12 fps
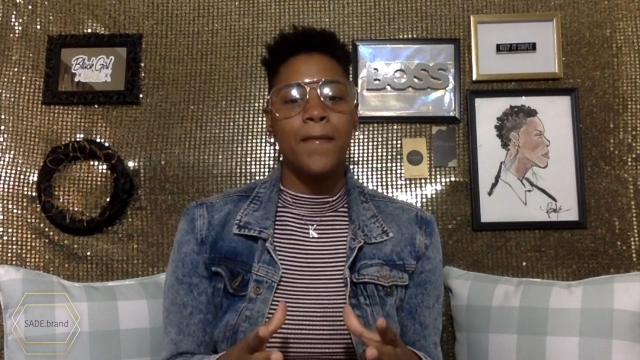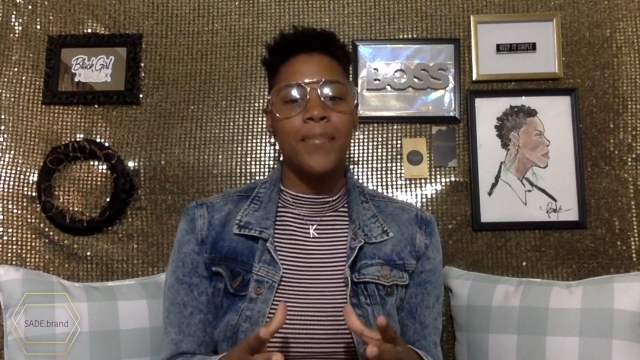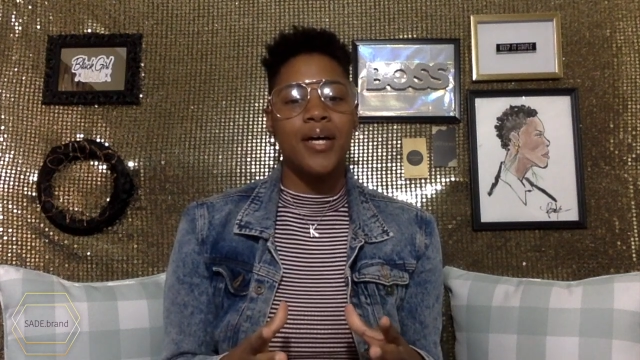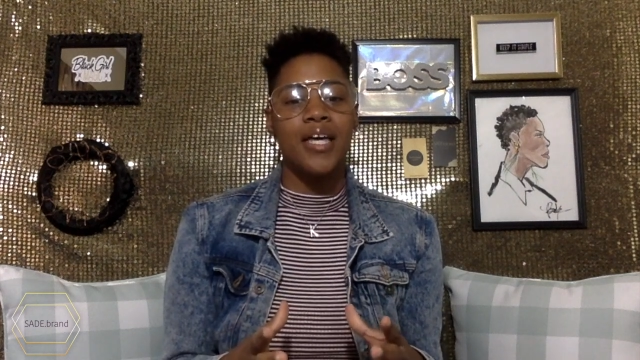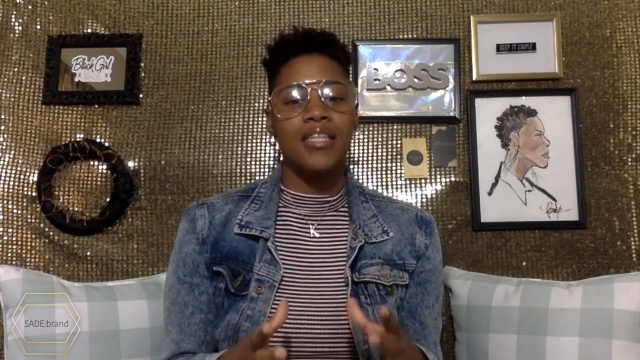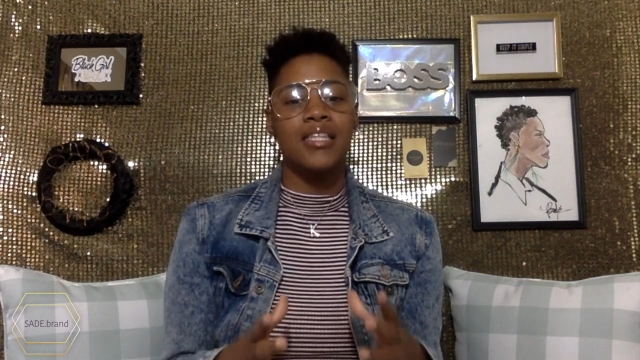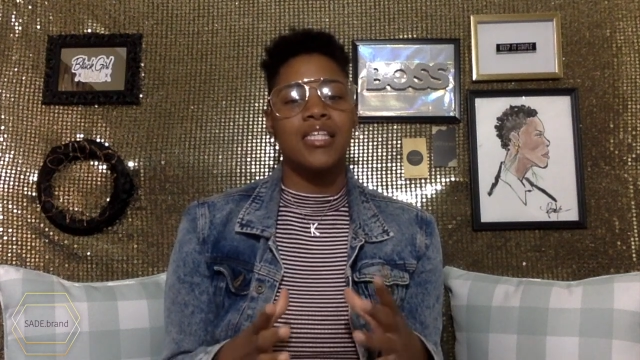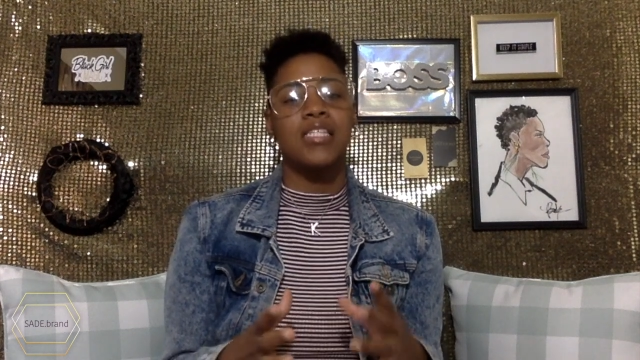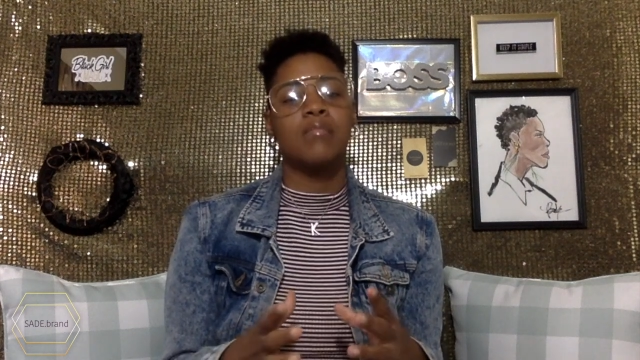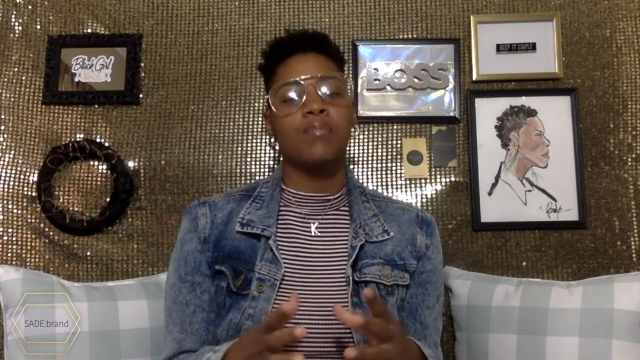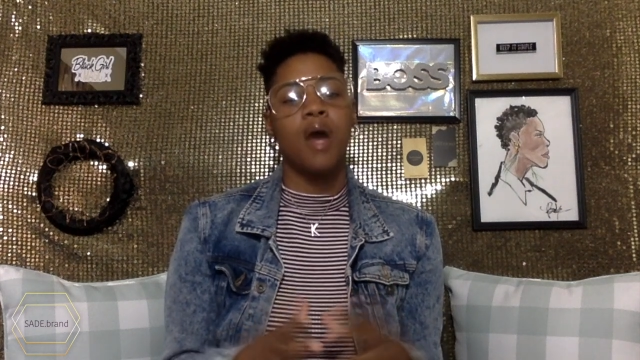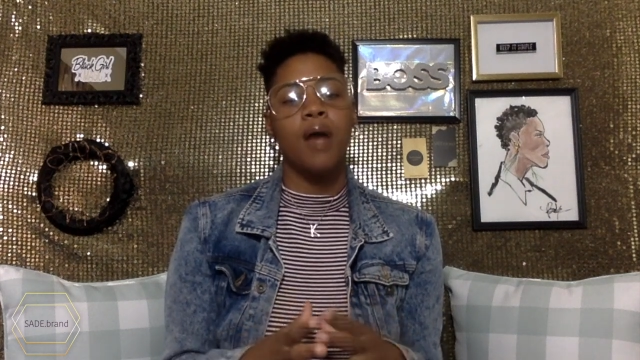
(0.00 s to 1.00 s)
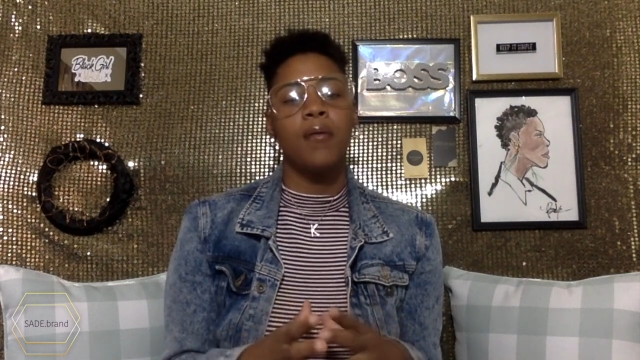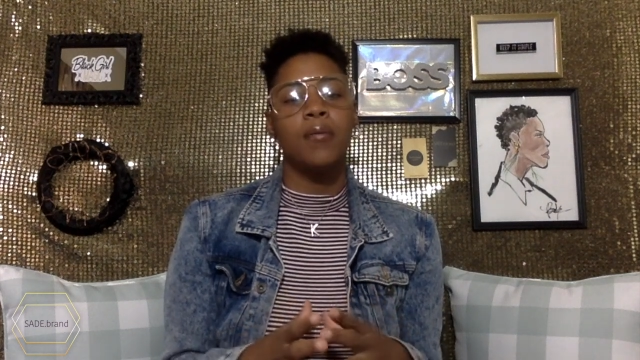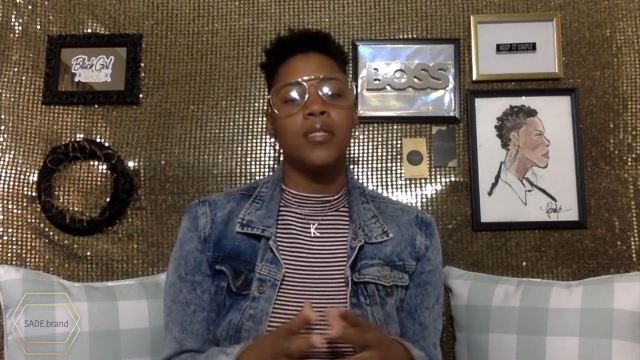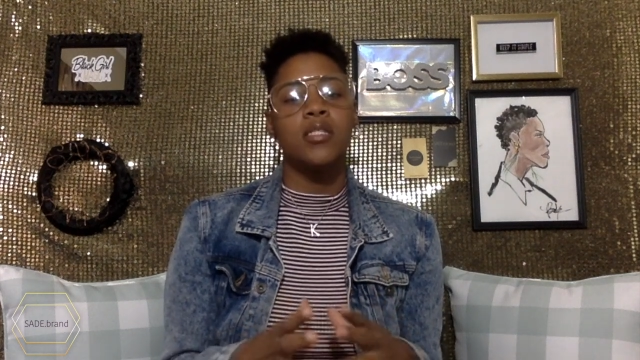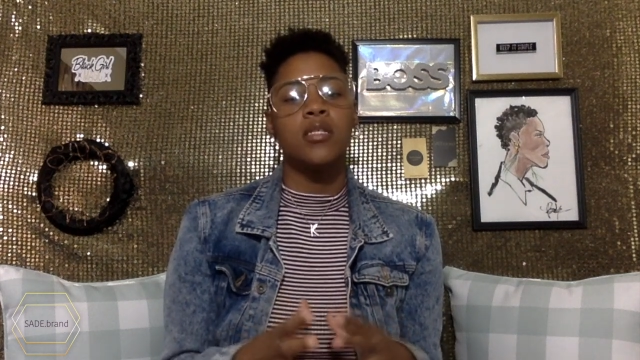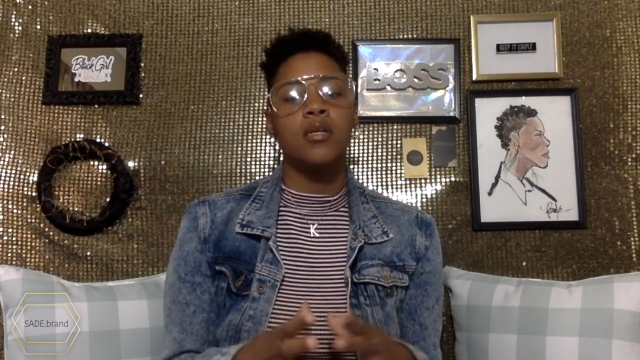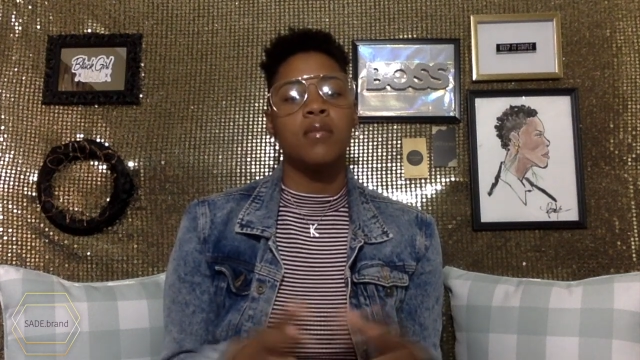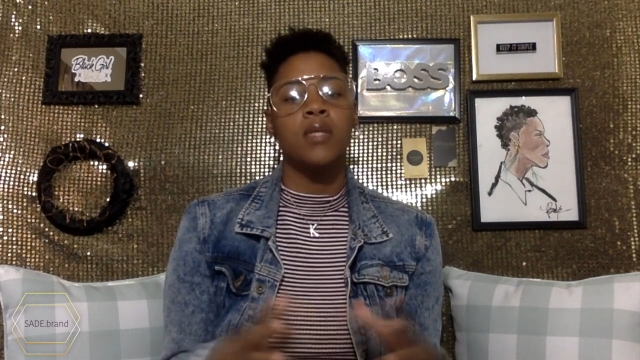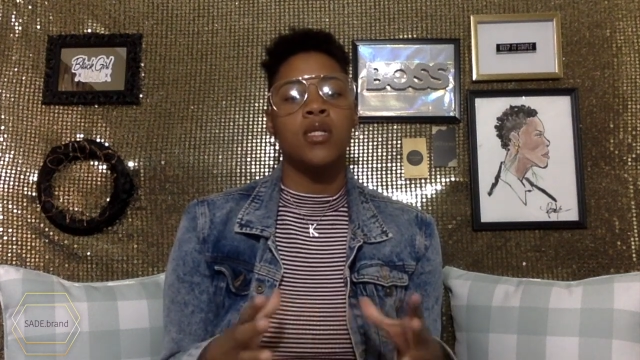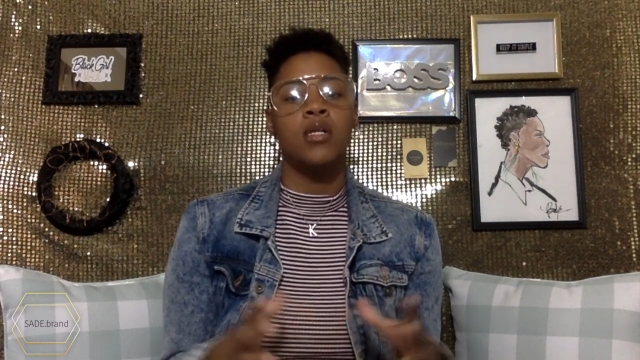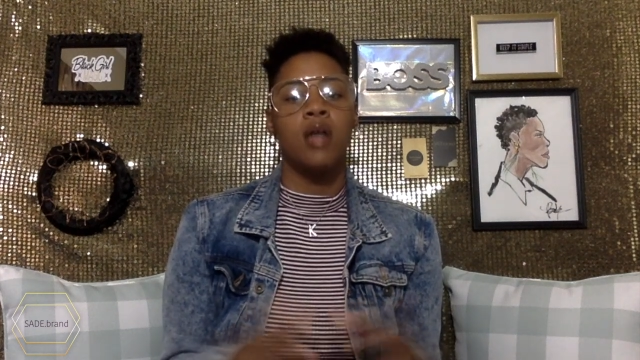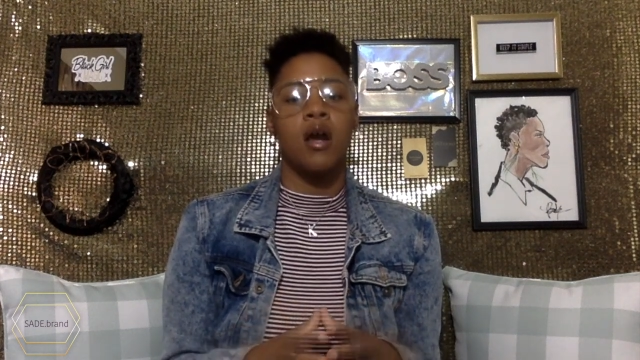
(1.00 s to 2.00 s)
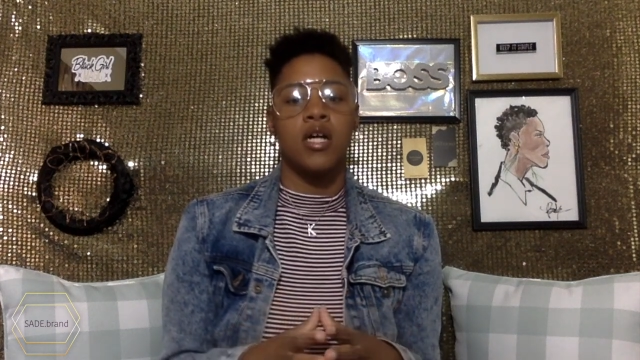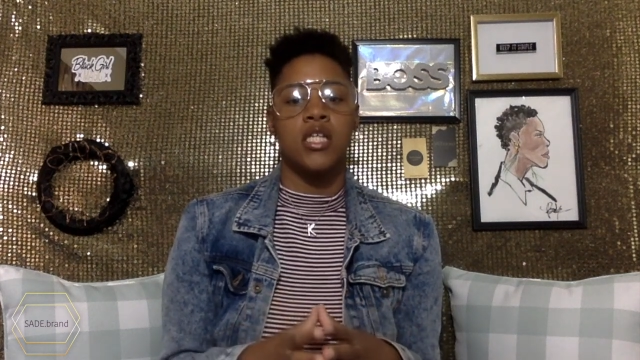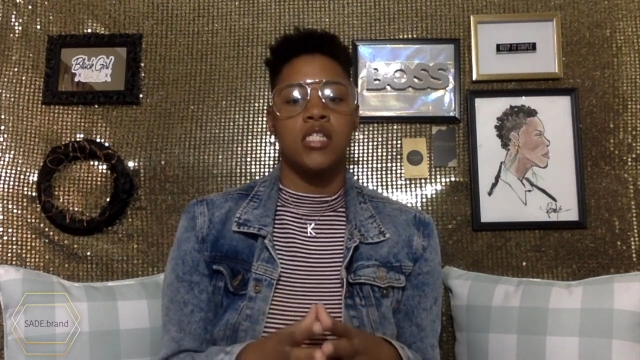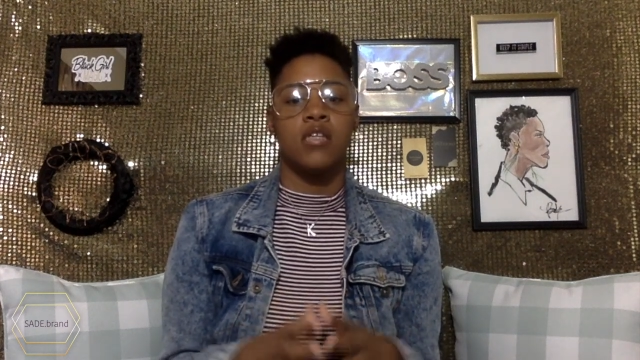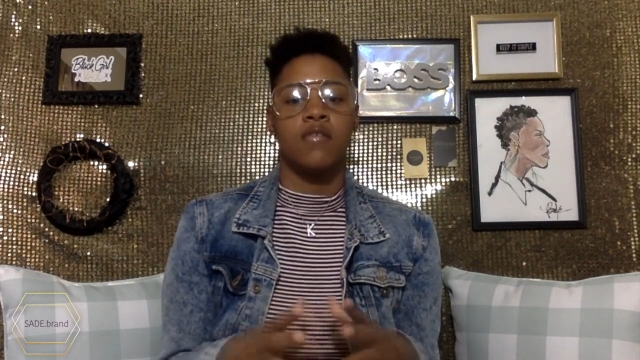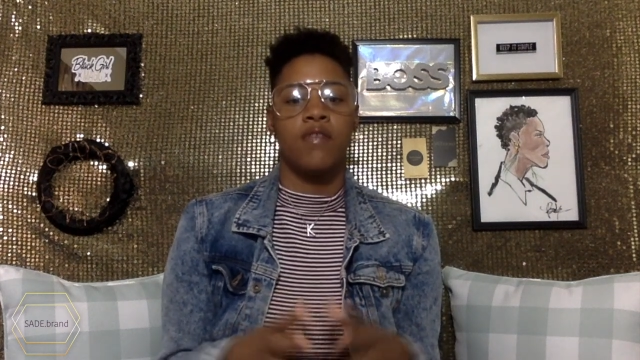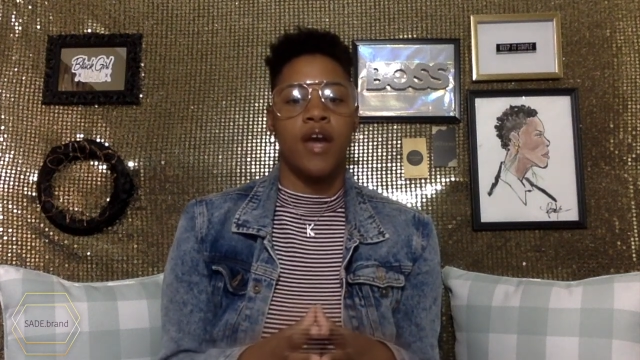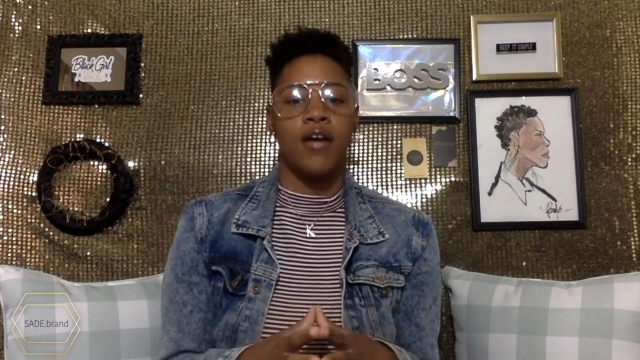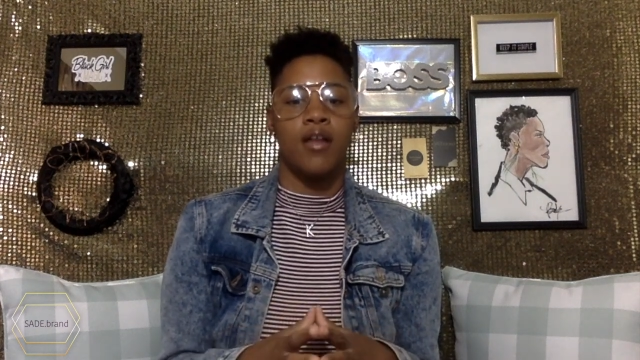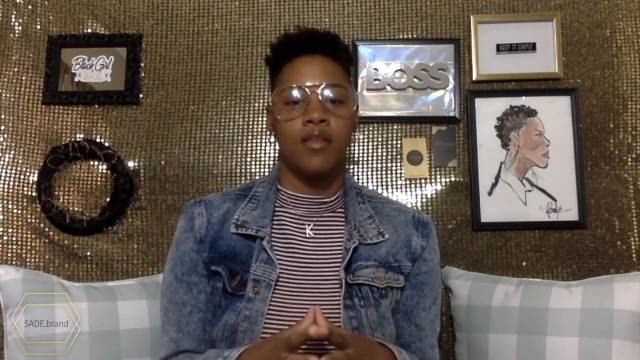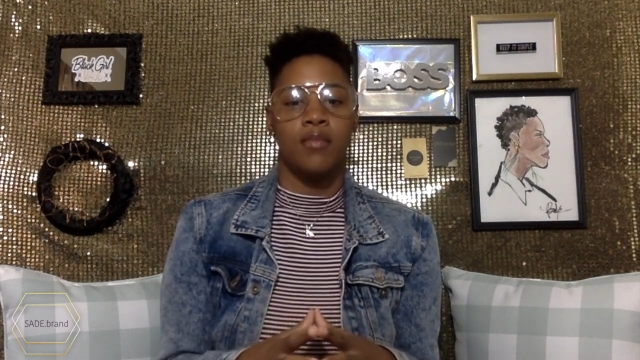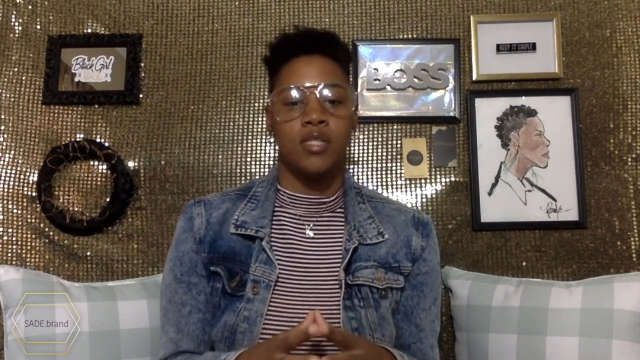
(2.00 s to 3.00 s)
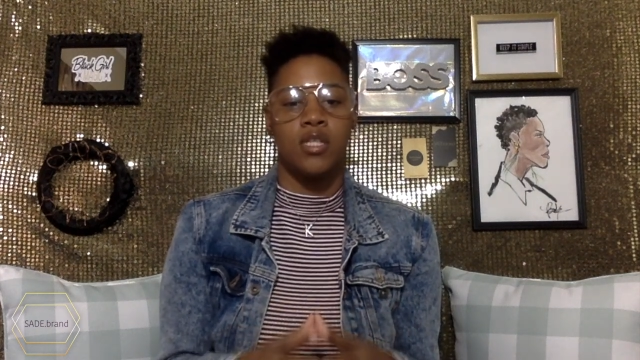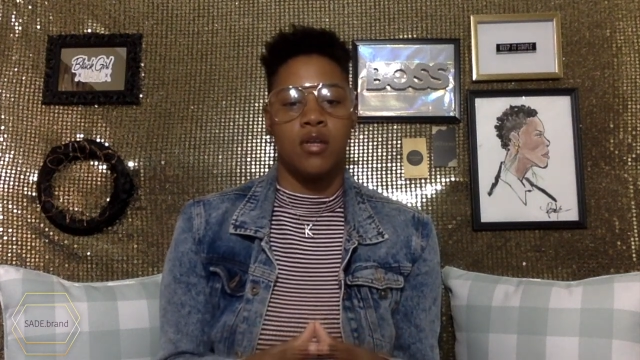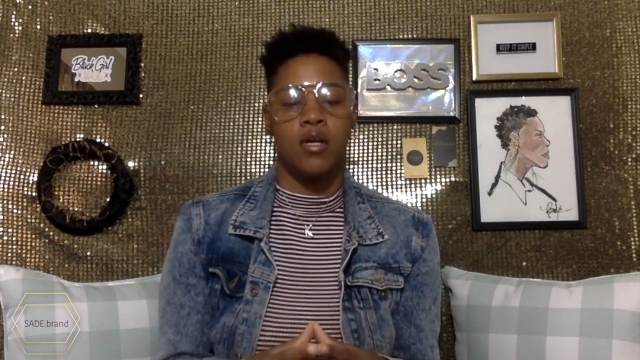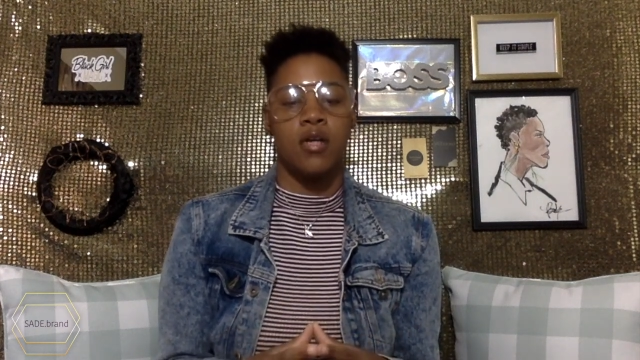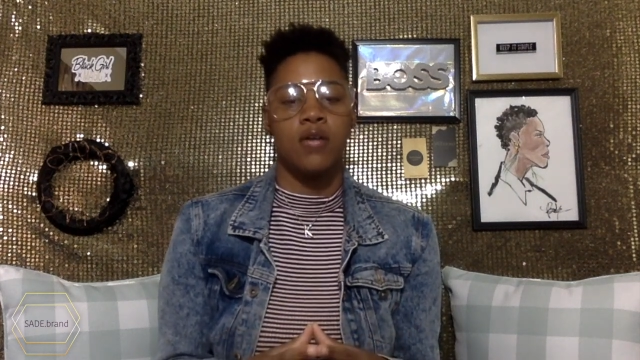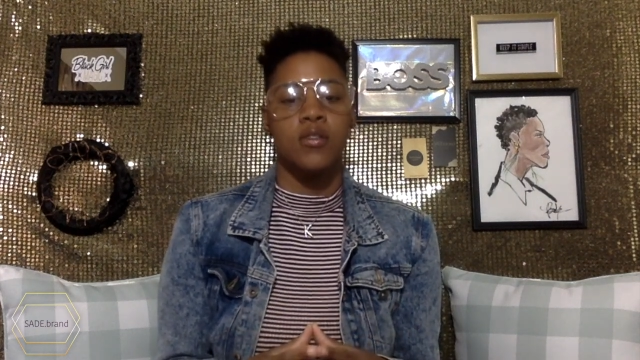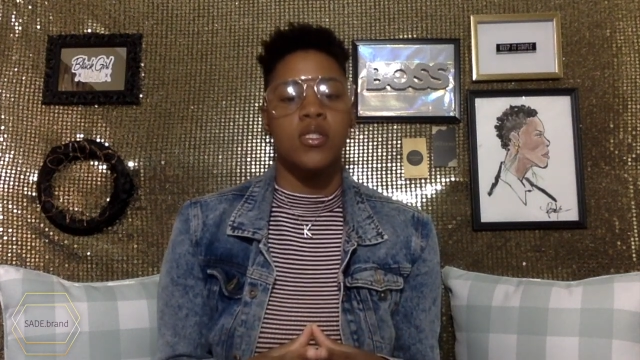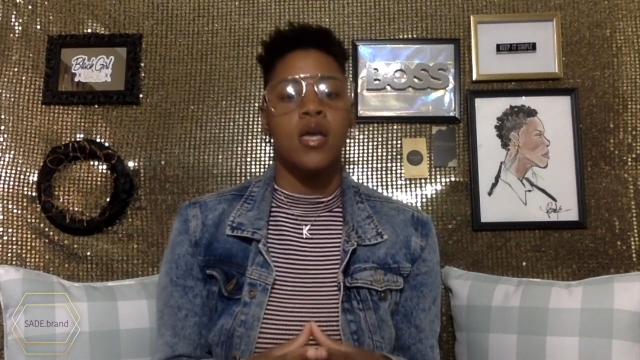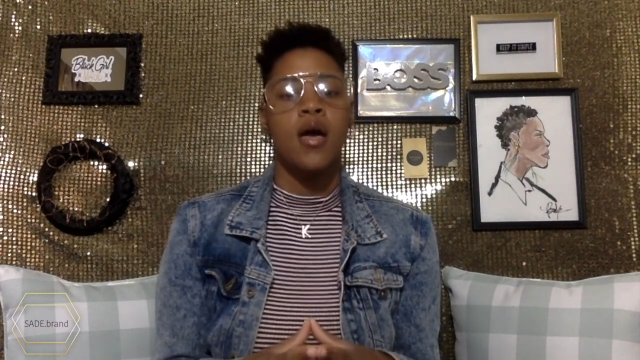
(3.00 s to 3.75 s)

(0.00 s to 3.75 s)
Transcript: but this probably took me the longest to find all the materials